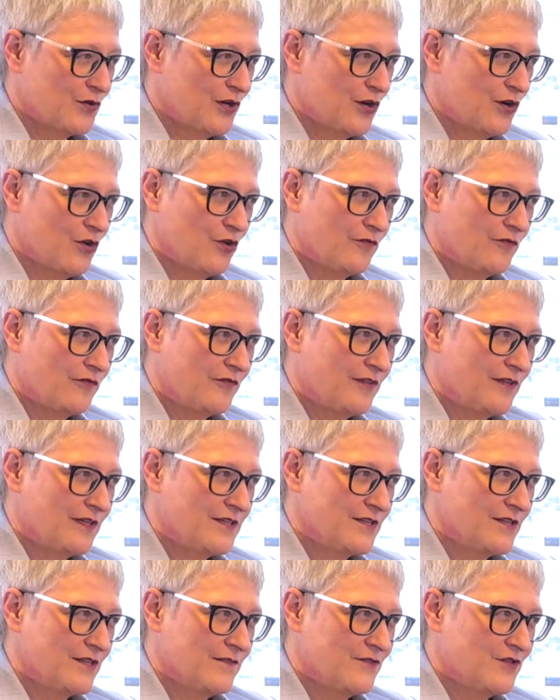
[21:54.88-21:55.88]
a lot of the
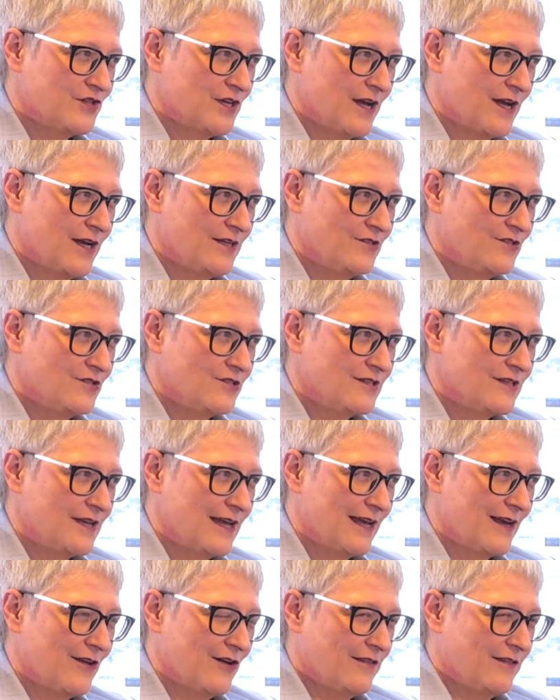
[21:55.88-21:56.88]
things that have changed,
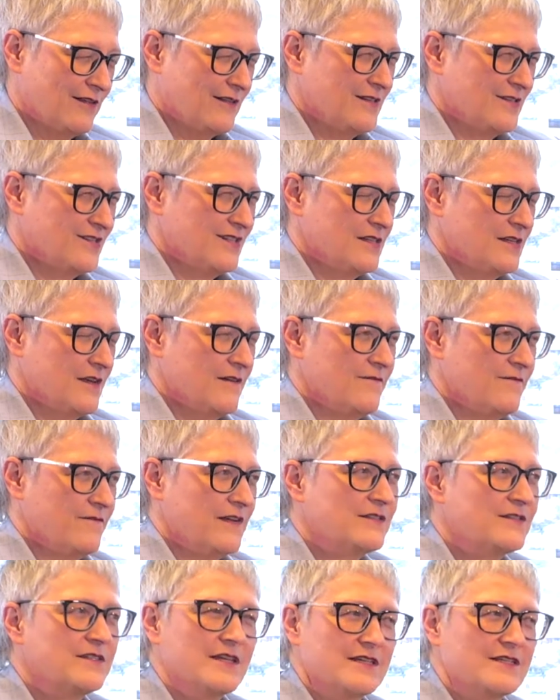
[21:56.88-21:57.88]
and I think this is a
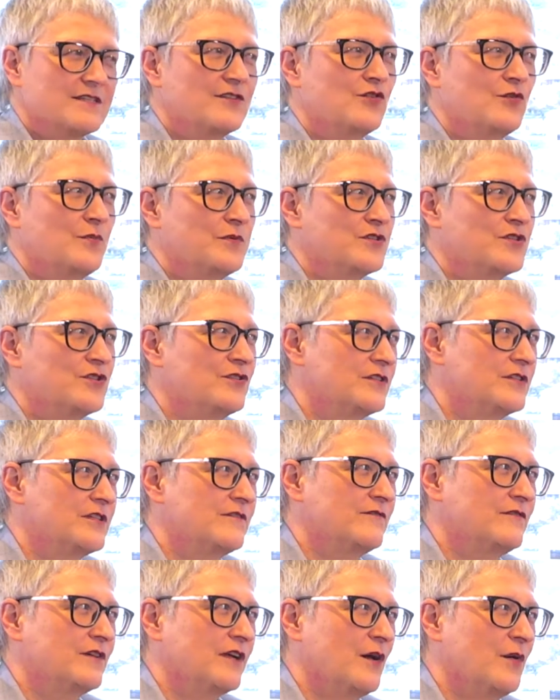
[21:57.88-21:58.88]
fantastic opportunity
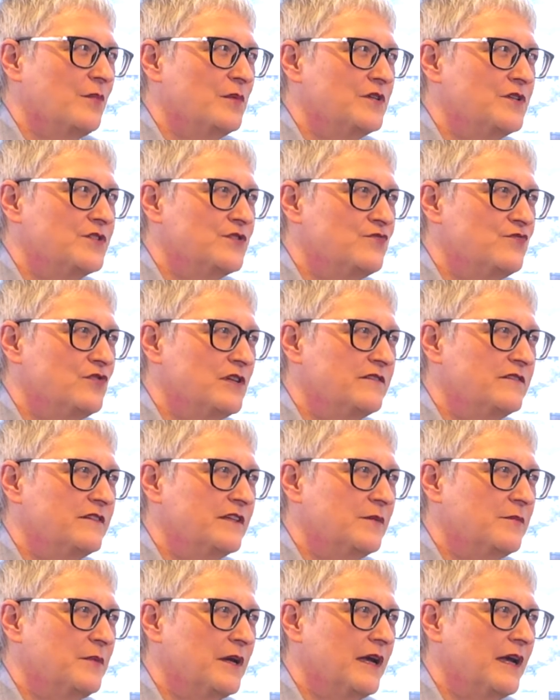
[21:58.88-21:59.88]
for companies to really
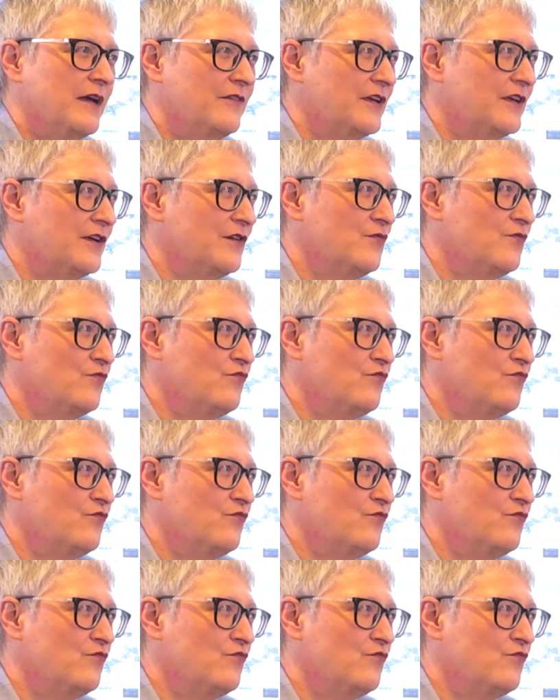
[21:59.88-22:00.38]
think about how they're going to